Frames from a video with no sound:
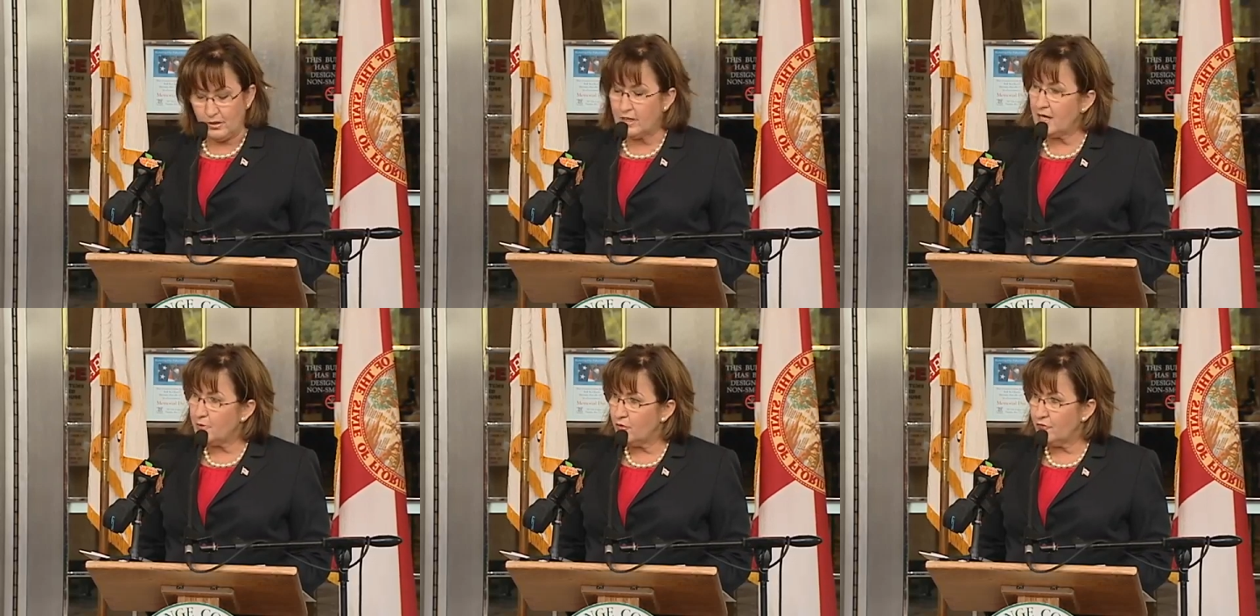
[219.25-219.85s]
on
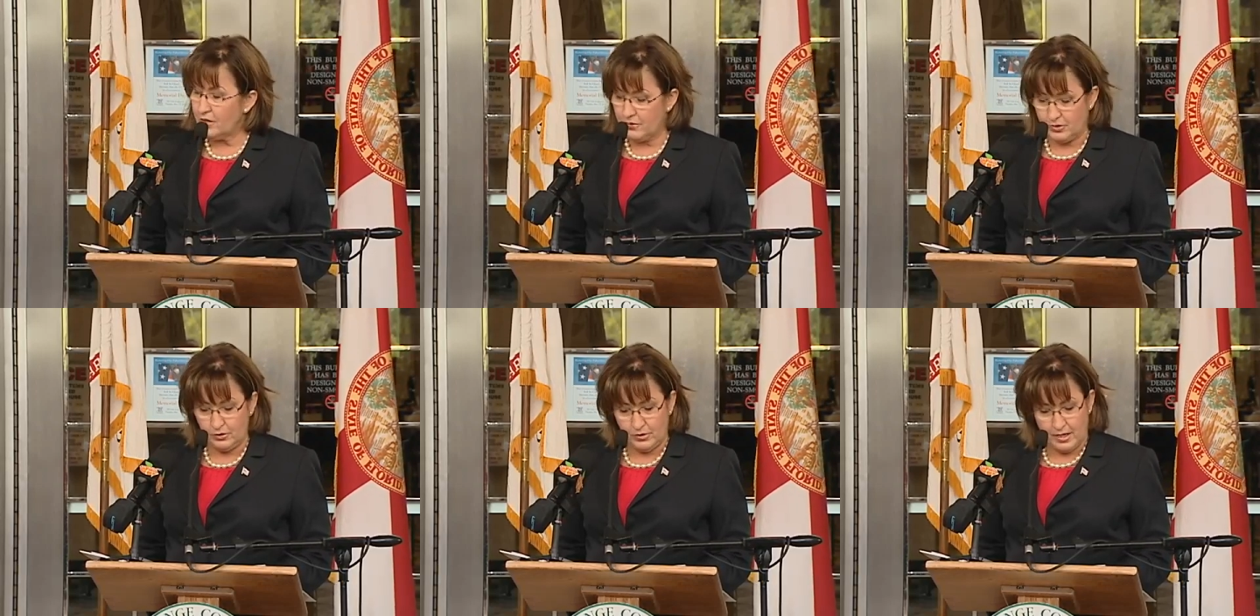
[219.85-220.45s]
April 5,
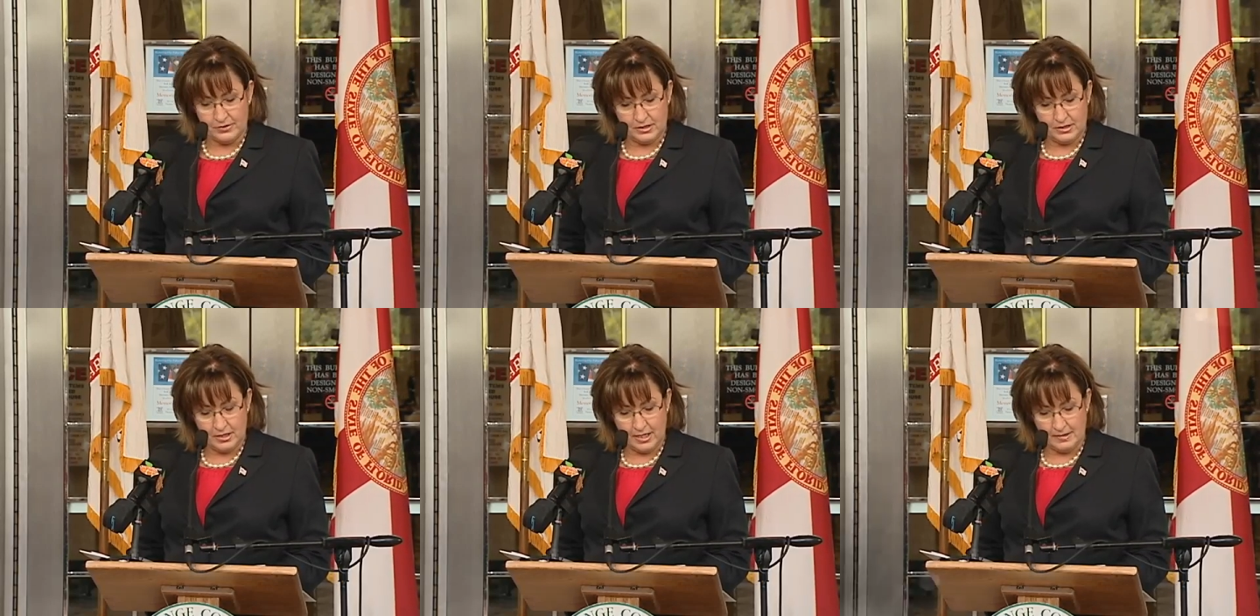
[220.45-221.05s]

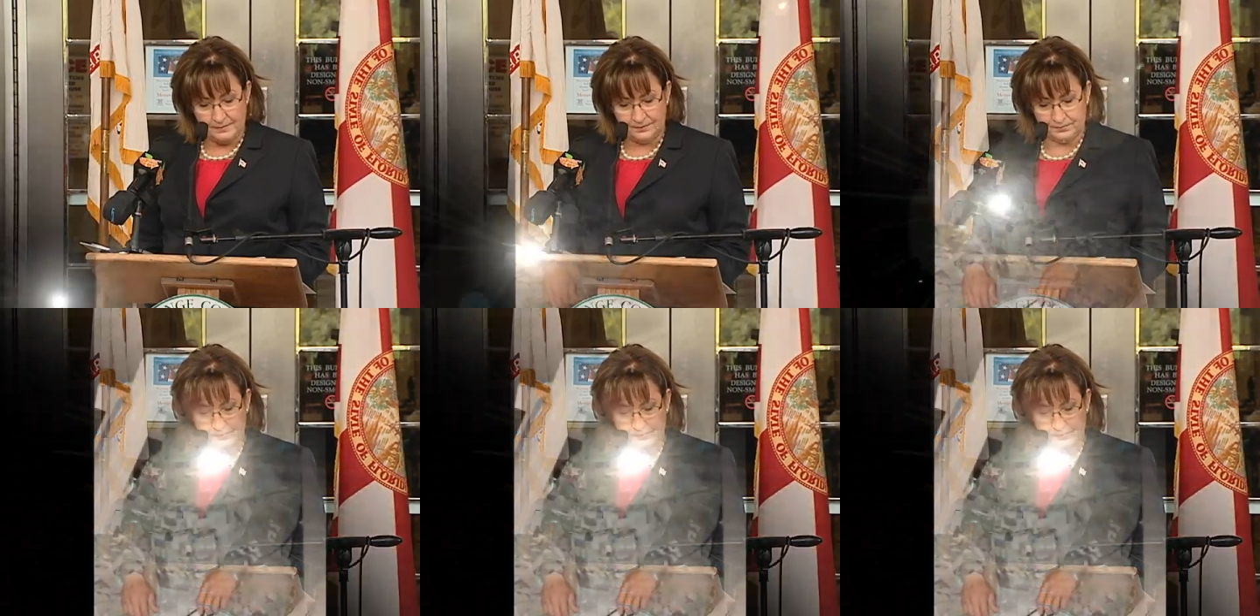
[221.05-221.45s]
2010.